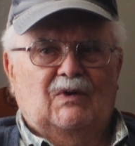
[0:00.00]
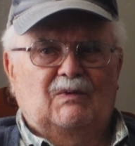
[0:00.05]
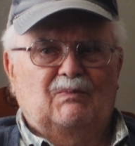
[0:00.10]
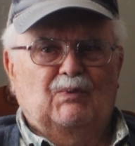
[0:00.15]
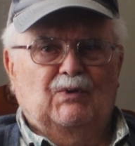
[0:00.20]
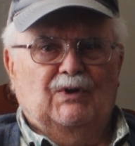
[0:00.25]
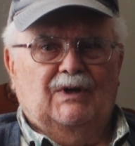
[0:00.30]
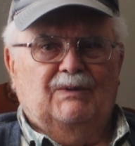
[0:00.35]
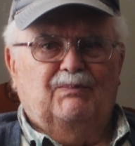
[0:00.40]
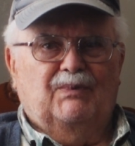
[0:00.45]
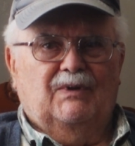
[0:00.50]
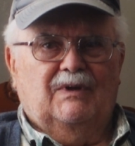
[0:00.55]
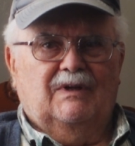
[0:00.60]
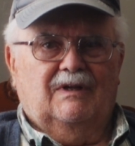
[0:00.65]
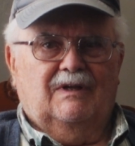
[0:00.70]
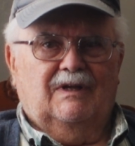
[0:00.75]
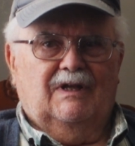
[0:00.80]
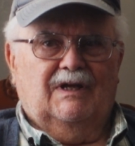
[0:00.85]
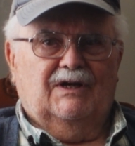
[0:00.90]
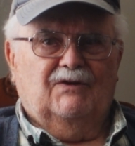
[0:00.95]
we put up a
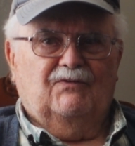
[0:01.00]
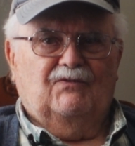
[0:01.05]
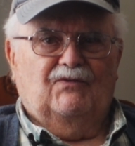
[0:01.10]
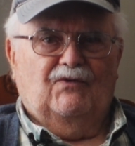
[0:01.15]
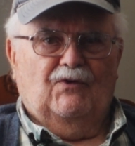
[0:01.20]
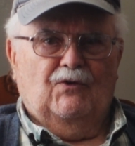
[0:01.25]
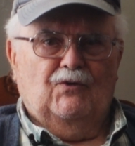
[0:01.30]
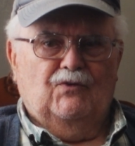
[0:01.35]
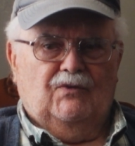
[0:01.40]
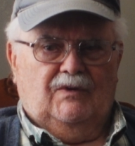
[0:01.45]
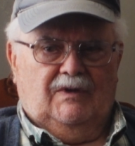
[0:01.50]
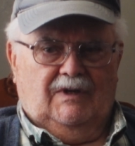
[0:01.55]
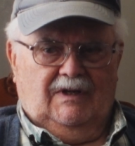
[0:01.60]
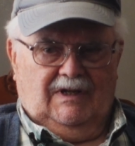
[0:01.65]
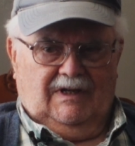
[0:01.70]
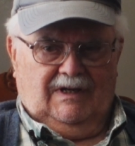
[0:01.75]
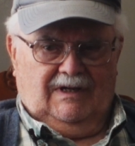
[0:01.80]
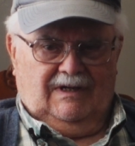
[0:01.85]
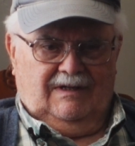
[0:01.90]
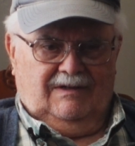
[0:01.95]
lot of fruit
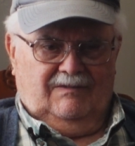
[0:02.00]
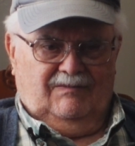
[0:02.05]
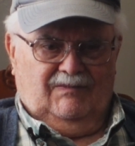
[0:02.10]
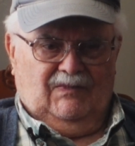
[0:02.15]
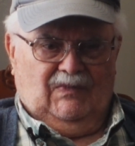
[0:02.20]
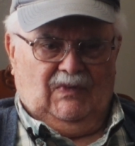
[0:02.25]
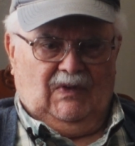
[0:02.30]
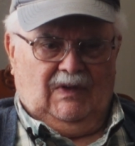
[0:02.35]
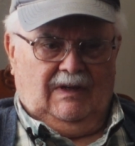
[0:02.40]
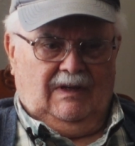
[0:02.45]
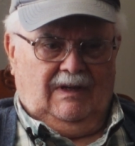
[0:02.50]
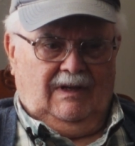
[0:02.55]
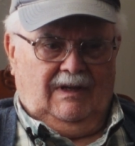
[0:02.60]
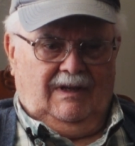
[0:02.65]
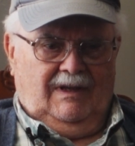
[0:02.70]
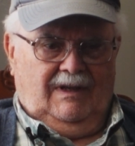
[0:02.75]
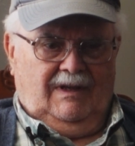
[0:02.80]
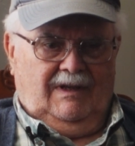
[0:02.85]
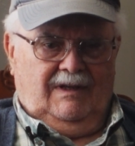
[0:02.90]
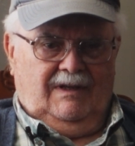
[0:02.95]
and
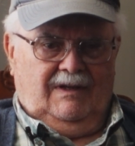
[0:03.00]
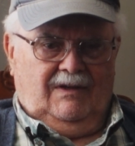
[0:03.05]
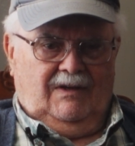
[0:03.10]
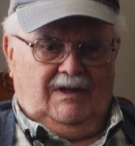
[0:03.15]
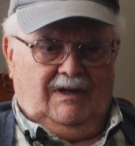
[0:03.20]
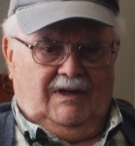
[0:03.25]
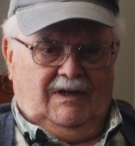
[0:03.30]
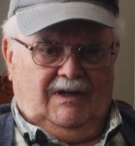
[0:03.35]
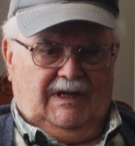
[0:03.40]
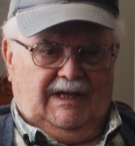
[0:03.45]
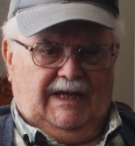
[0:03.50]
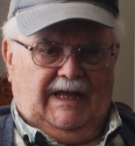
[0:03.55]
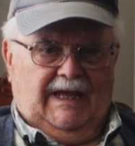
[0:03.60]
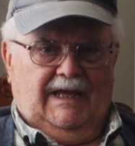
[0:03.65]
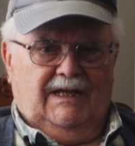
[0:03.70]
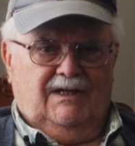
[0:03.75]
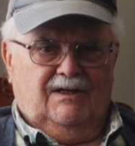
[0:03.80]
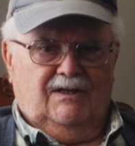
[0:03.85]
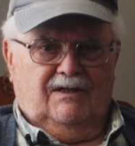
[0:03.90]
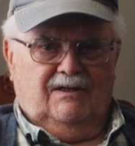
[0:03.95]

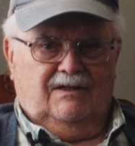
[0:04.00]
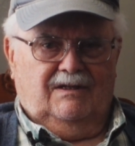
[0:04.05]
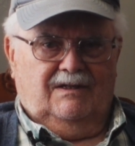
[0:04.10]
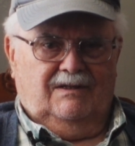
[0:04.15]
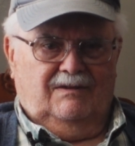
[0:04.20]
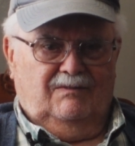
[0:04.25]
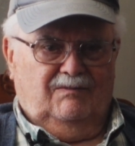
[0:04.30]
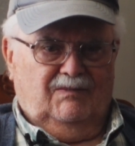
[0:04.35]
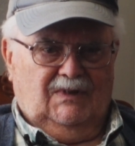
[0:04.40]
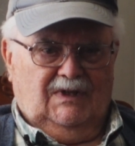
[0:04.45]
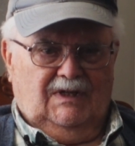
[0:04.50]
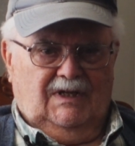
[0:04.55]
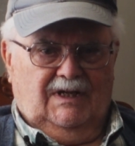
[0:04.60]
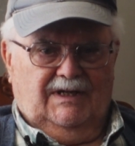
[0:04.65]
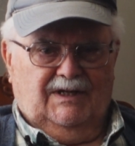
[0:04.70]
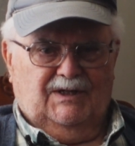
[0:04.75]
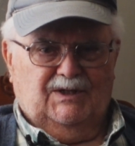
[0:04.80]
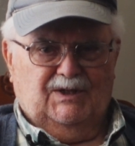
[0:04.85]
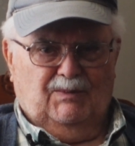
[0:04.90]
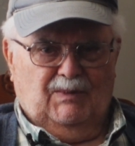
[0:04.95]
canned a
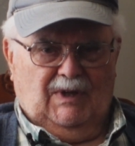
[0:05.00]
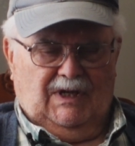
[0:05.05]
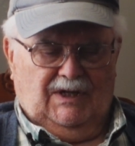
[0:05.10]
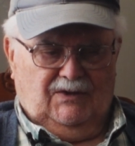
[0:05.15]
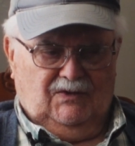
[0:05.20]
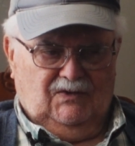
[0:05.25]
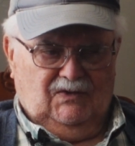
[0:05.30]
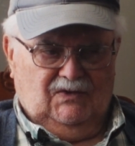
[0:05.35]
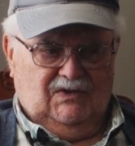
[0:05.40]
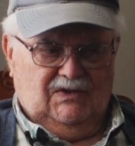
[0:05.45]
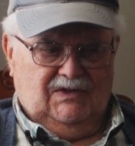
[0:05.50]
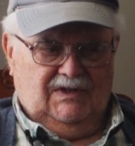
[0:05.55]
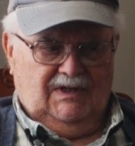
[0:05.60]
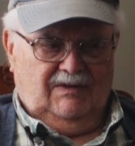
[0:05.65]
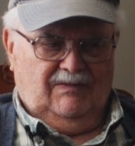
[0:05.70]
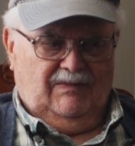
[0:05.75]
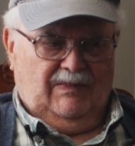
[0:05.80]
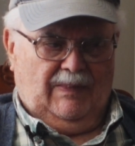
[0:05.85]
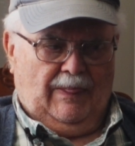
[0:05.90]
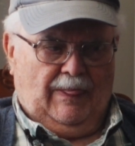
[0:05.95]
lot of
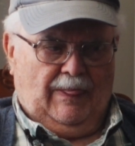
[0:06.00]
tomatoes.